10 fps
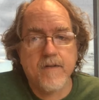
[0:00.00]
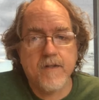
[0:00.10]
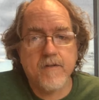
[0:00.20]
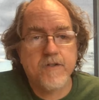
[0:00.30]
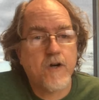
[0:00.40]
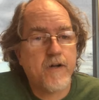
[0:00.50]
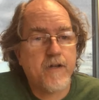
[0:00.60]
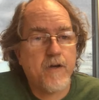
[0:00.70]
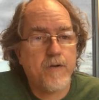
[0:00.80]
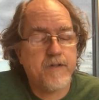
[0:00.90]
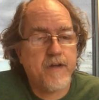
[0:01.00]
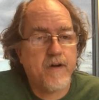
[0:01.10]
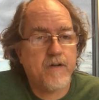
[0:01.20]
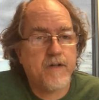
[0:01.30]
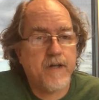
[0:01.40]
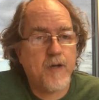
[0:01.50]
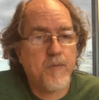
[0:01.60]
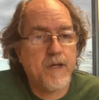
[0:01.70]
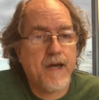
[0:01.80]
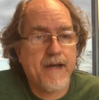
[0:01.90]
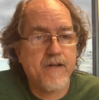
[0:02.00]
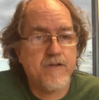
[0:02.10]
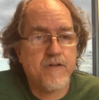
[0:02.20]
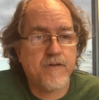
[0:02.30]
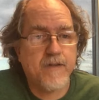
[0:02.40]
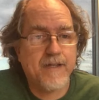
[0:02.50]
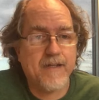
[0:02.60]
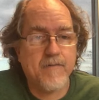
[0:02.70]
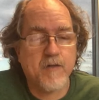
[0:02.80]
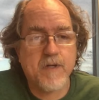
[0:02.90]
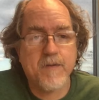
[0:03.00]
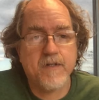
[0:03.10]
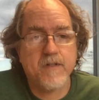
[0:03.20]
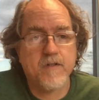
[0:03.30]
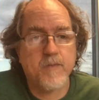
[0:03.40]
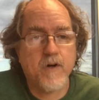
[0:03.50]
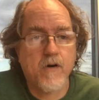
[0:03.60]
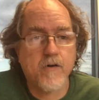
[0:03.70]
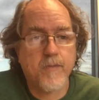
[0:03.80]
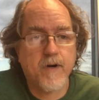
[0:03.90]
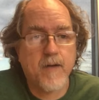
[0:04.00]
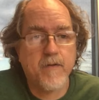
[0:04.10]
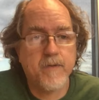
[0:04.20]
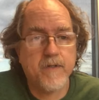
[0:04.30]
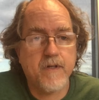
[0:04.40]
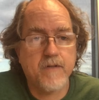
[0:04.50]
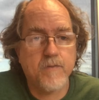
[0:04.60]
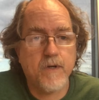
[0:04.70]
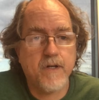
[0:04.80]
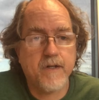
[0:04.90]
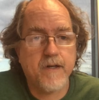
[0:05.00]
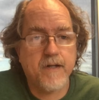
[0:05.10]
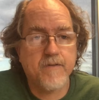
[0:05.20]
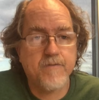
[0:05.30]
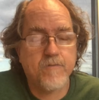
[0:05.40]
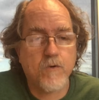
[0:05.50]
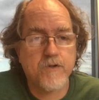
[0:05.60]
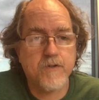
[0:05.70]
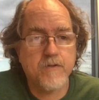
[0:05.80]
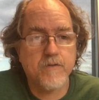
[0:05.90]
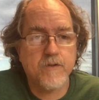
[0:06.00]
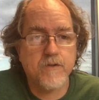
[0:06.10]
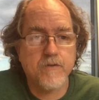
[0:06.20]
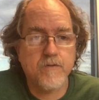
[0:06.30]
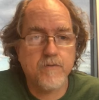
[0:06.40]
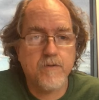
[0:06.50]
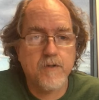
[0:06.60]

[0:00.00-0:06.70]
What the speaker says: starting code is there to help guide your thinking. Like maybe this is a little bit harder problem, and it's a way to kind of force you to,